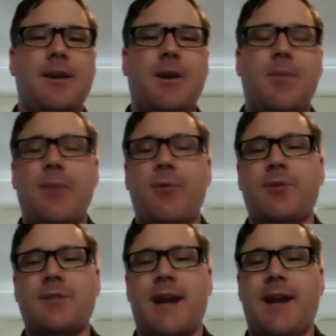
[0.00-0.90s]
People
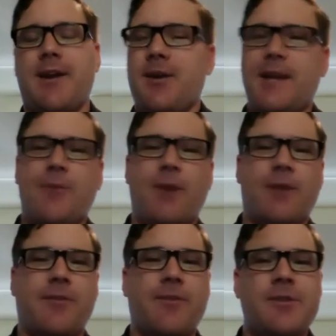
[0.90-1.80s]
will say, "Oh, Lee, you
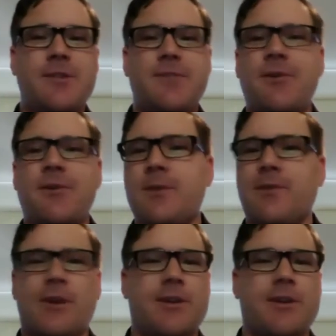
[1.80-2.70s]
work for Fujifilm,
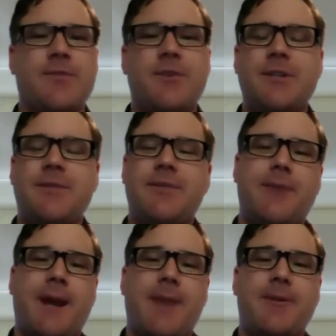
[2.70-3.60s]
you've got to use
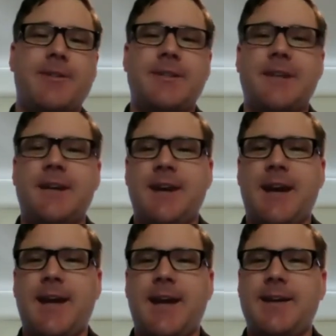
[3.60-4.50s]
Fujifilm cameras,"
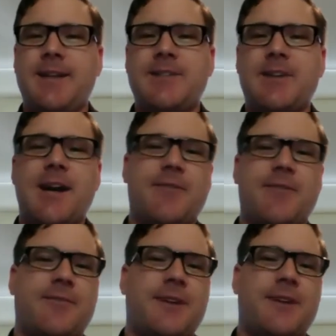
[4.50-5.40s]
and it's kind
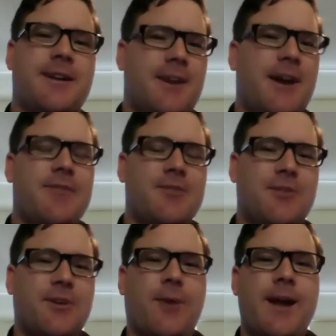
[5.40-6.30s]
of
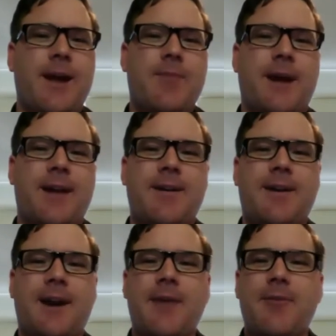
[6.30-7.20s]
true in a way, but
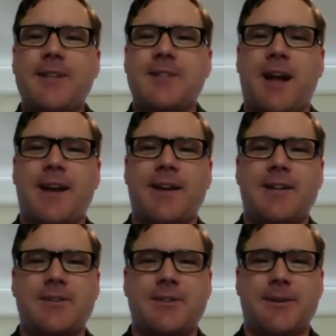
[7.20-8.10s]
I always liken
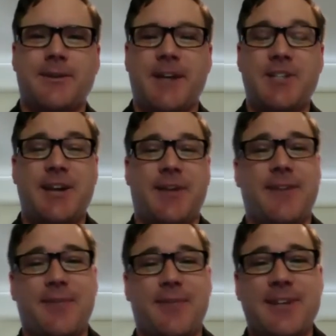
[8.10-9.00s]
it to a chef
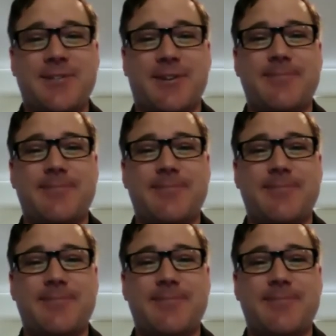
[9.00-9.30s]
at a restaurant.